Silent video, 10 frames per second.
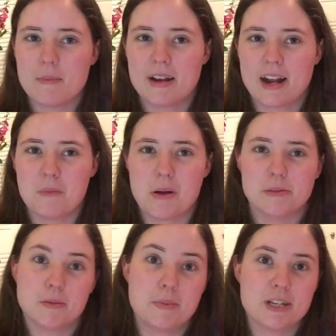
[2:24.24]
about it, I'll pop
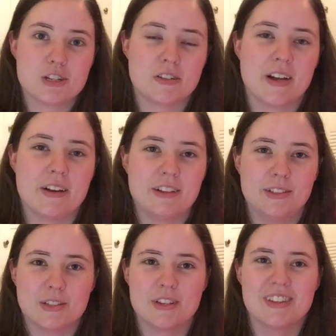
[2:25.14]
up a picture of how he
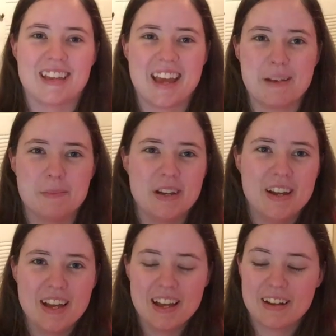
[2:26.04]
looks on the game,
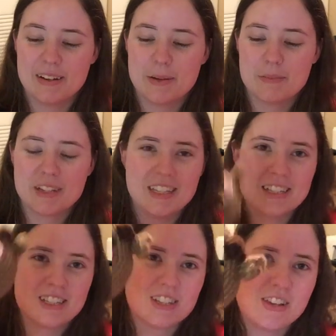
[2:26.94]
because he's
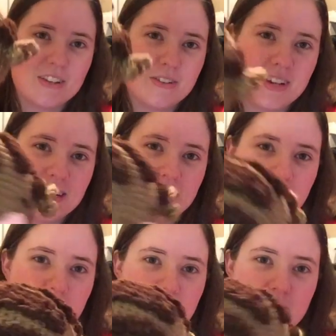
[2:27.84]
just cute.
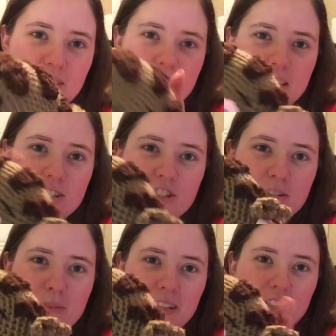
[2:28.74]
These should
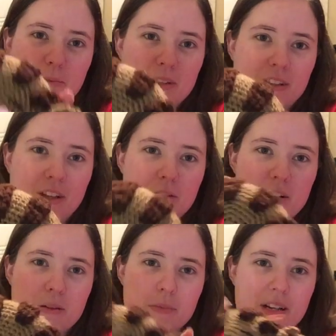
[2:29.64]
be a little bit
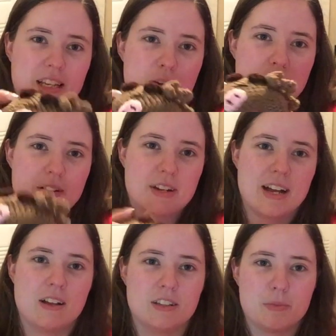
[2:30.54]
lower, because he rounded out
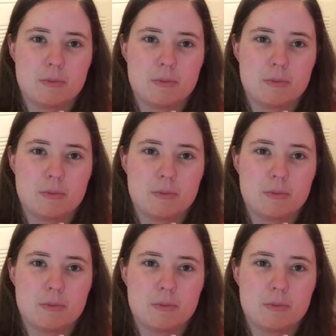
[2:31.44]
a little bit